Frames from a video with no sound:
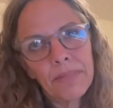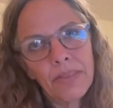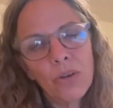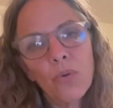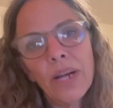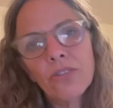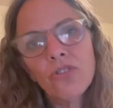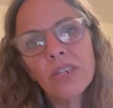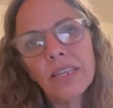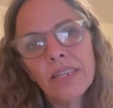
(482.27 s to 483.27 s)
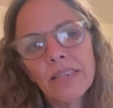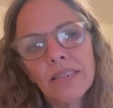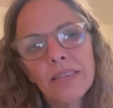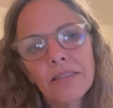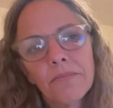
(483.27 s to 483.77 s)
The question
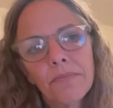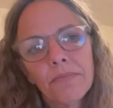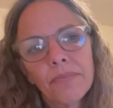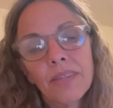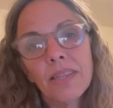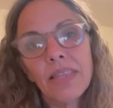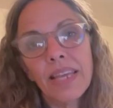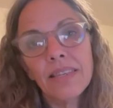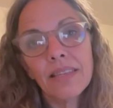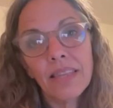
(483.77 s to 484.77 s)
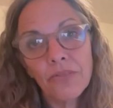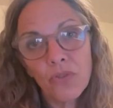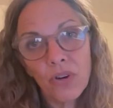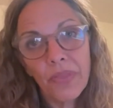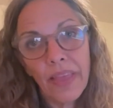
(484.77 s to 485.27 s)
is, did they
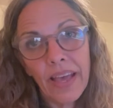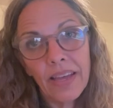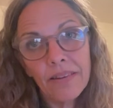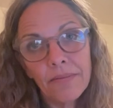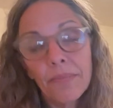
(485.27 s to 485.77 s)
deliver on that?